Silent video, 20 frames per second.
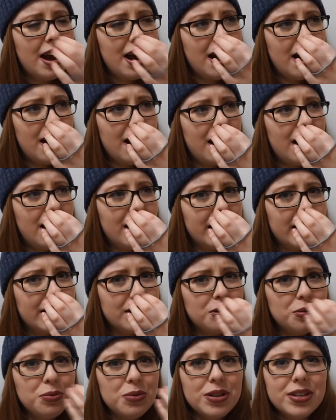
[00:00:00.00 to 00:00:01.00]

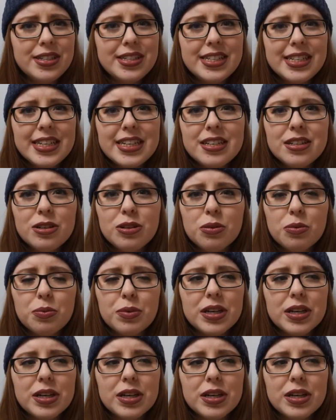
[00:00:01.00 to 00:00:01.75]
It would deal